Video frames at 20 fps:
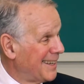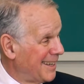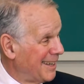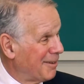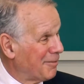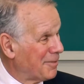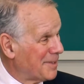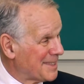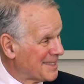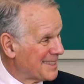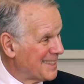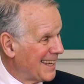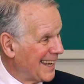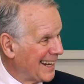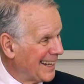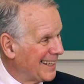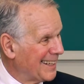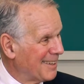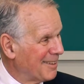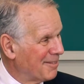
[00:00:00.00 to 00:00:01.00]
If it's
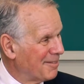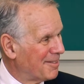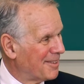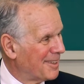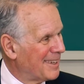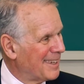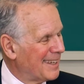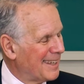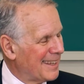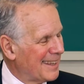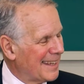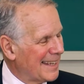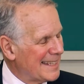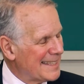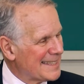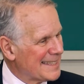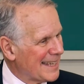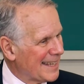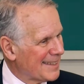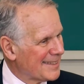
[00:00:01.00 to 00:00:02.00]
negative, they
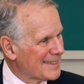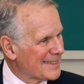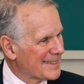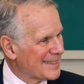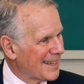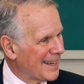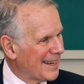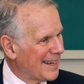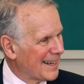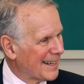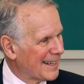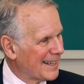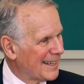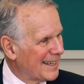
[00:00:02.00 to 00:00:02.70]
sell stock.